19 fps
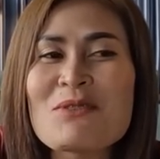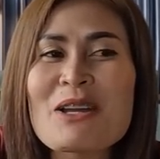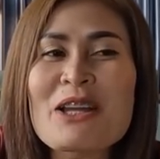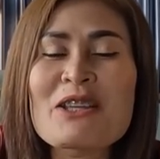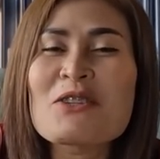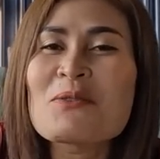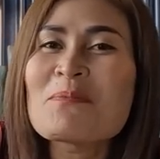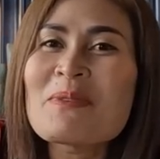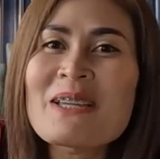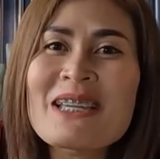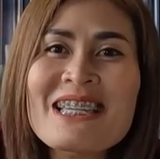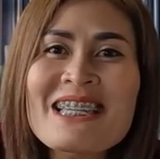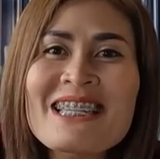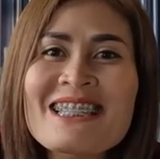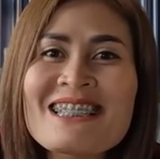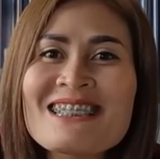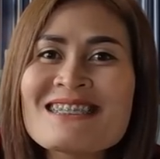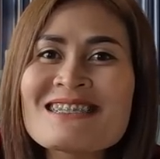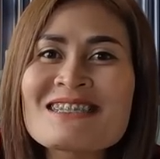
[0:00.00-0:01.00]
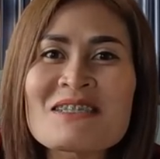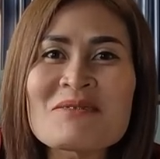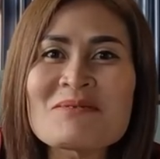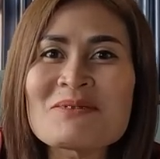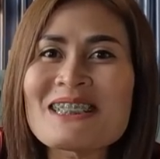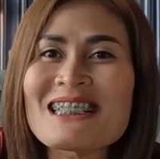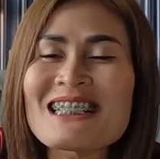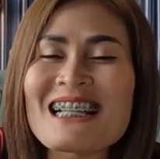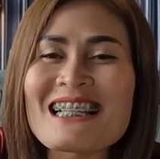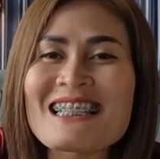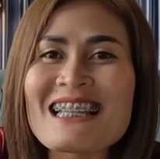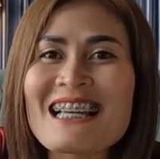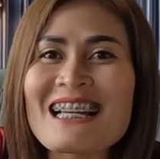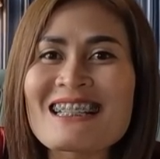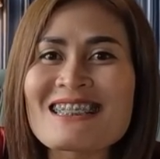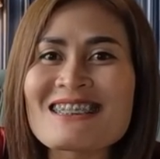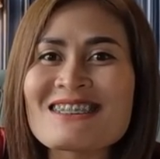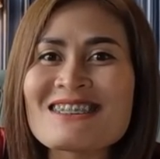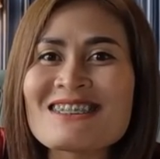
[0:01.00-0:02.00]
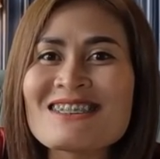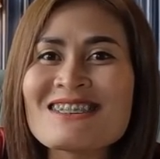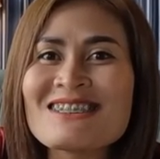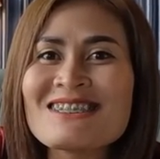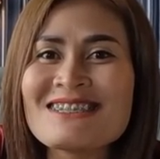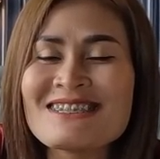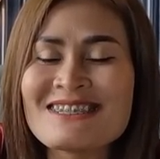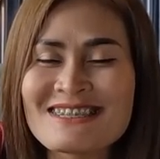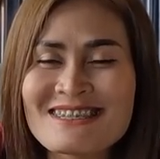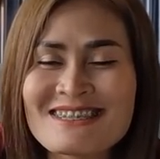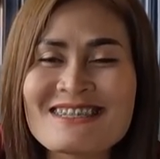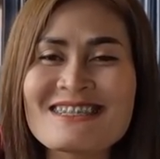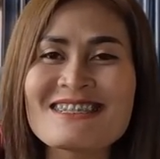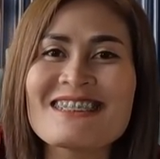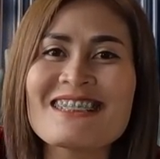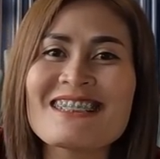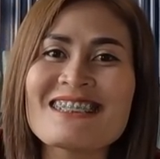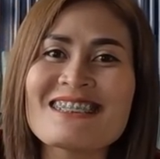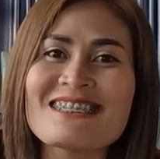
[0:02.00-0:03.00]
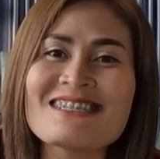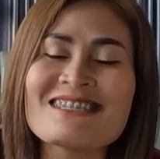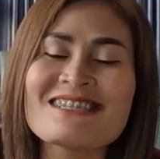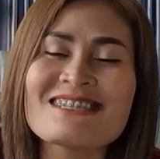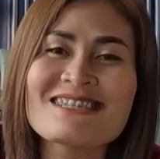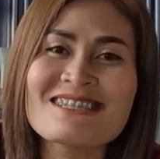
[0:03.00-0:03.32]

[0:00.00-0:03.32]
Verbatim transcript: where you been, something like that, you know, yeah.